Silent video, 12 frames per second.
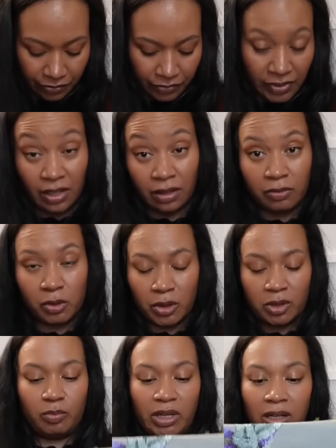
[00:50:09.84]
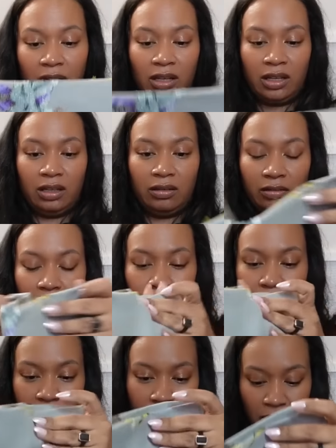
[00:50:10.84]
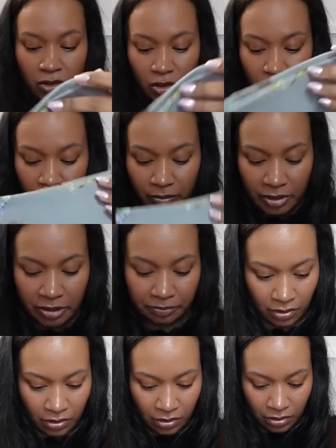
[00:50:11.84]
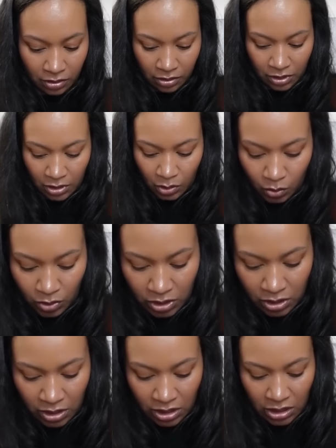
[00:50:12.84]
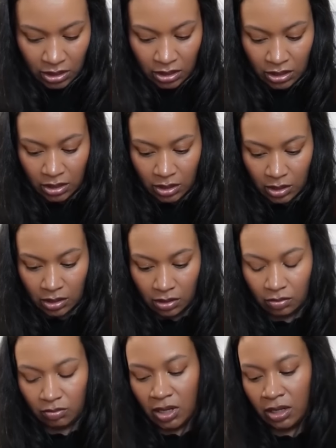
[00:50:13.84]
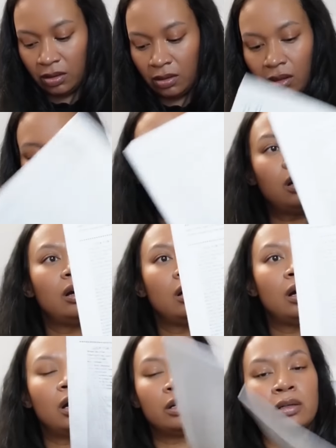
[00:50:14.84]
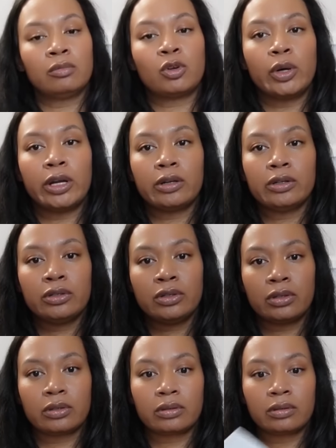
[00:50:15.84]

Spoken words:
and of course beading and backstitching. But this one is my Autumn Quakers